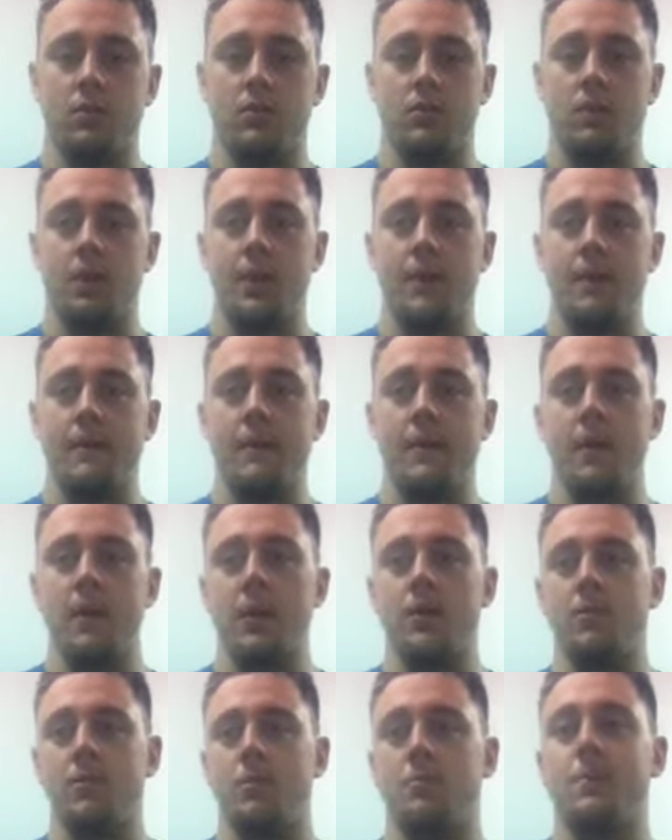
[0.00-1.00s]
Okay,
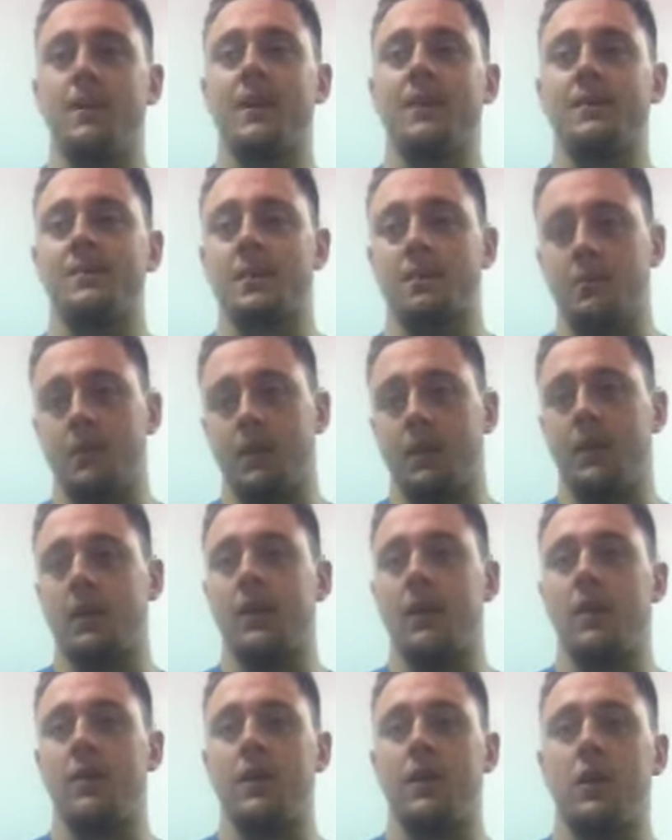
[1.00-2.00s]
so pick something
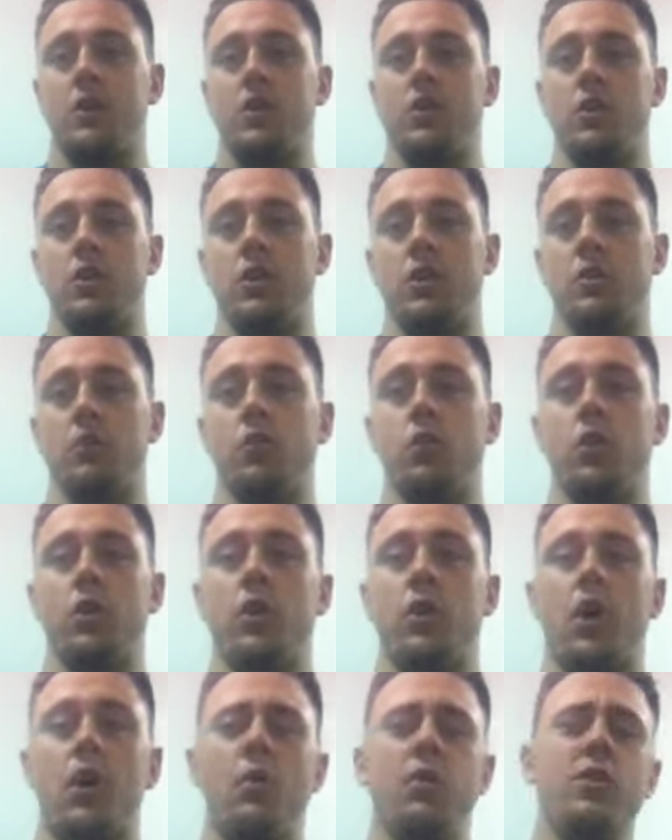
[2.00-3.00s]
that you know you can work.
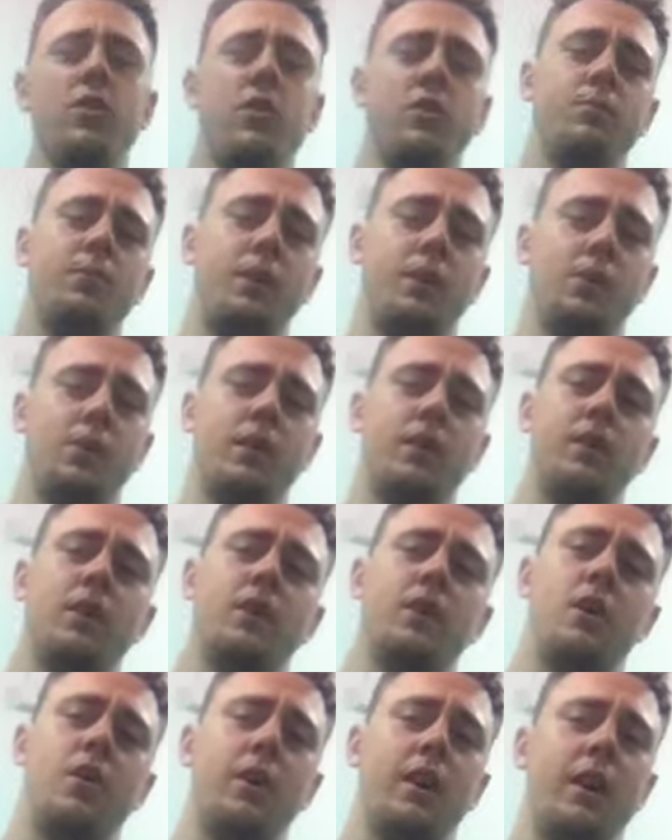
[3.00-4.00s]
I would not be looking
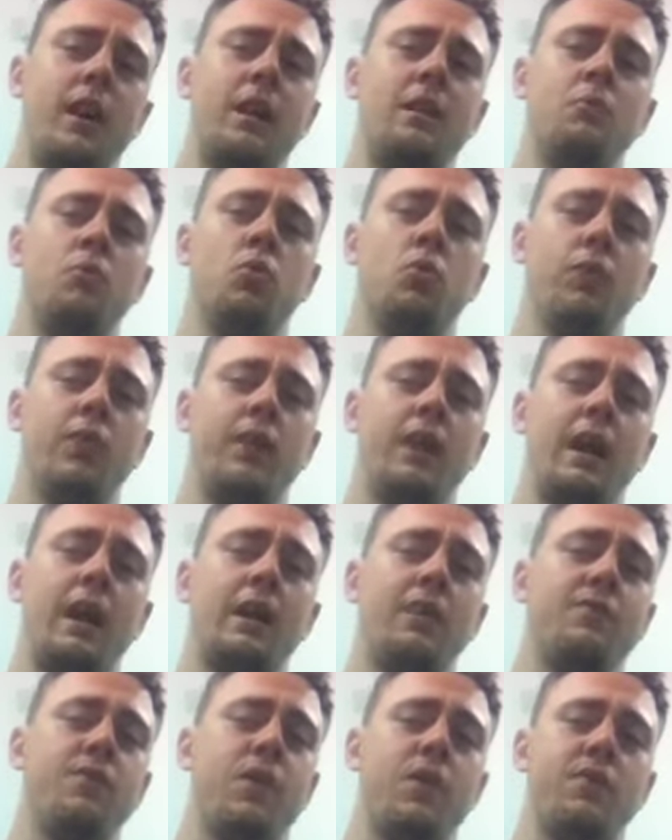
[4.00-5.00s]
at going any more than
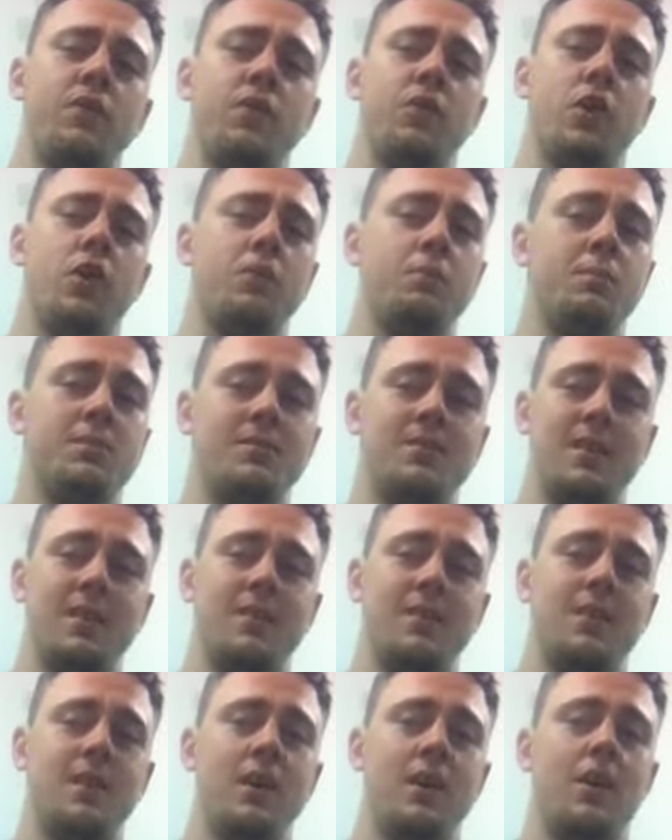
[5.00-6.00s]
85 to 90%
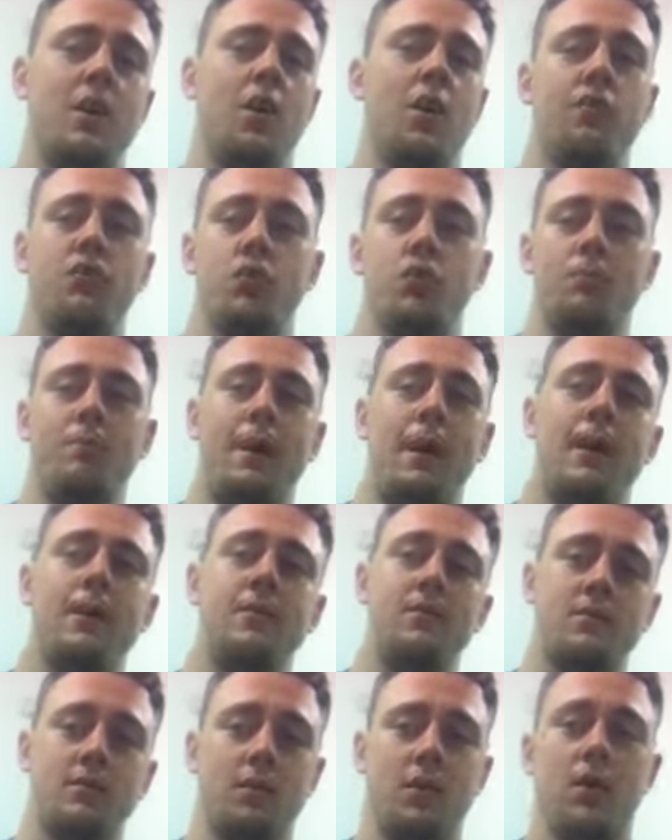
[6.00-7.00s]
of your
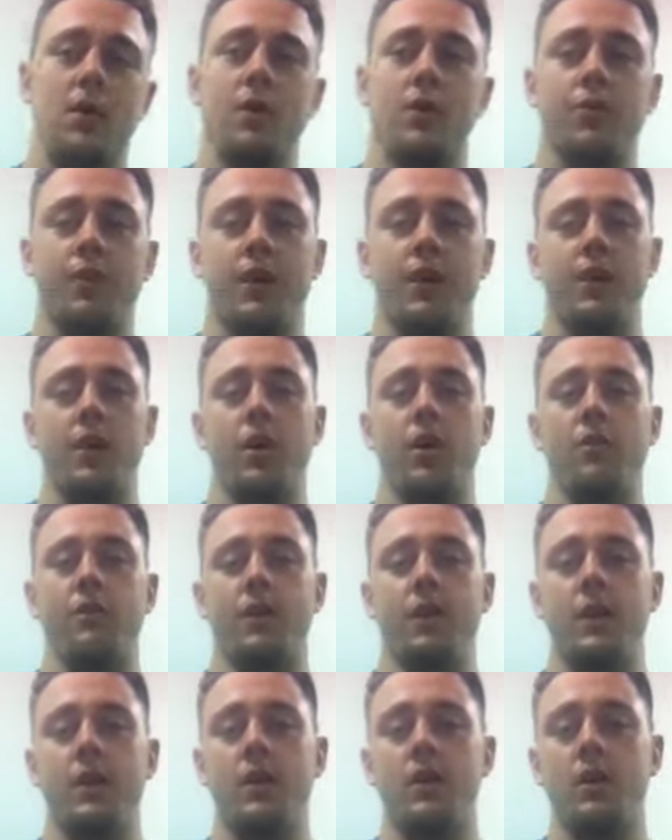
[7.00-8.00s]
max ground to
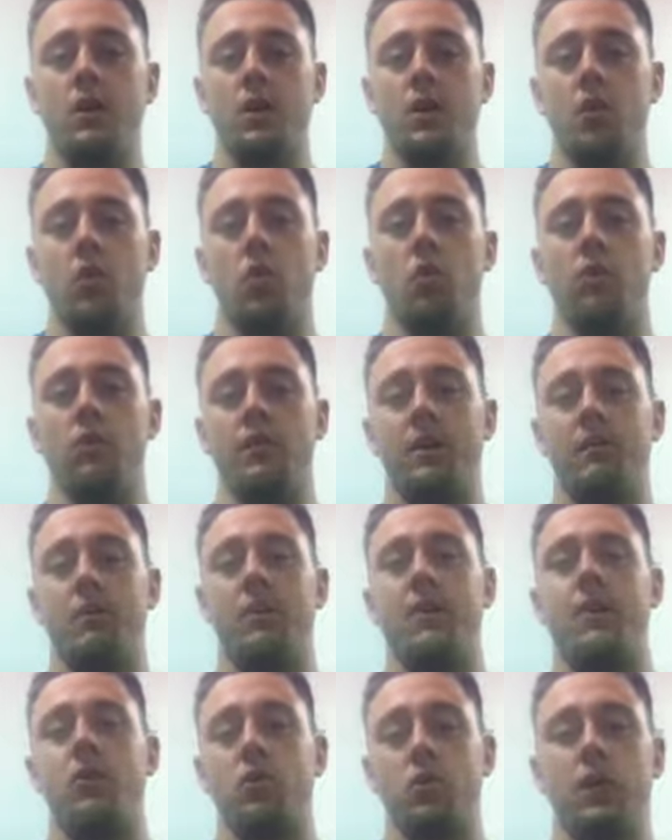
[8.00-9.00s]
overhead, or
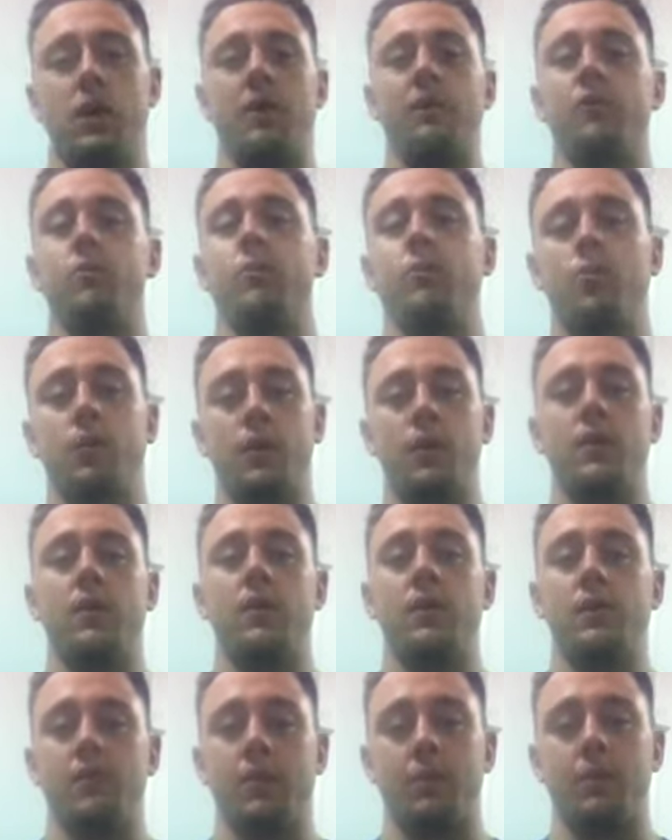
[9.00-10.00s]
something that you're comfortable with,
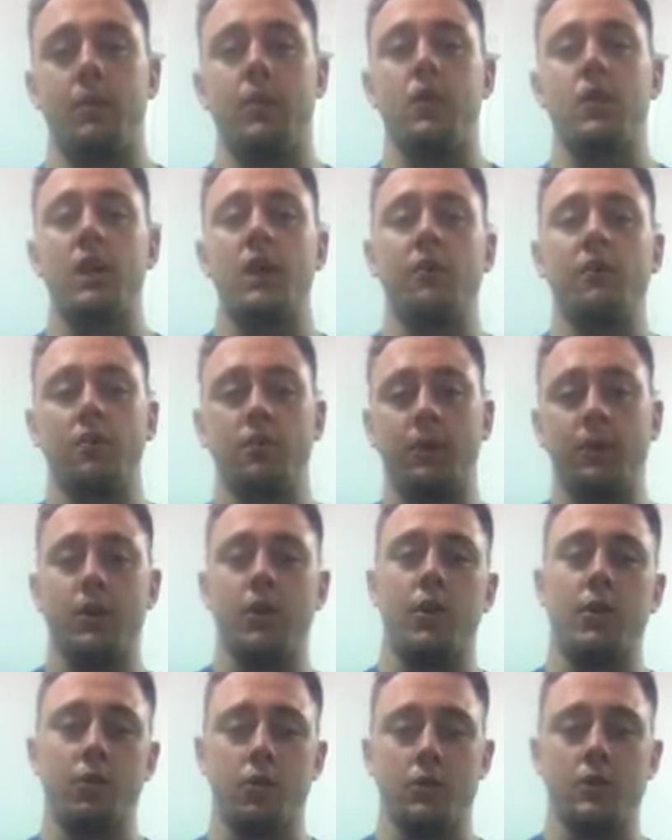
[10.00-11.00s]
something that you comfortably
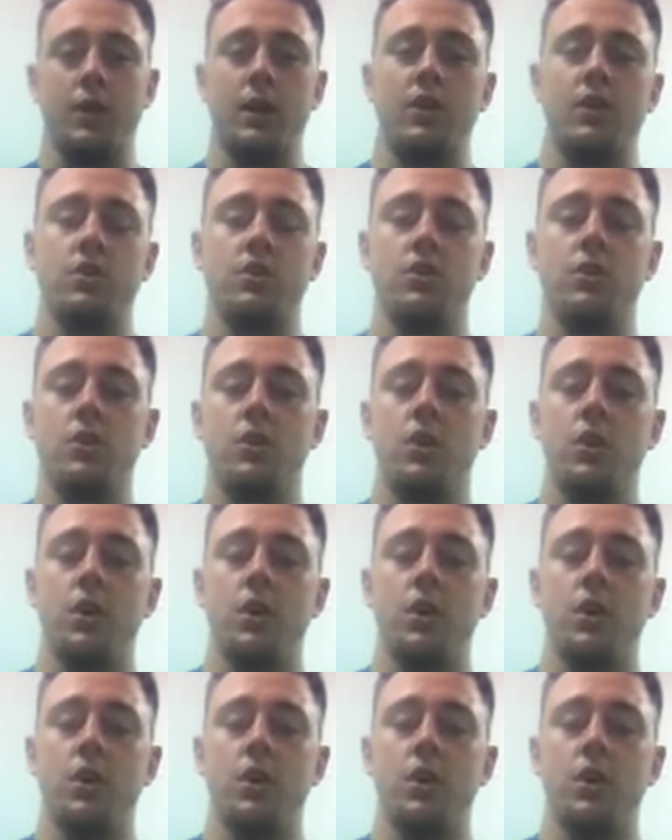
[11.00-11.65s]
know will challenge you,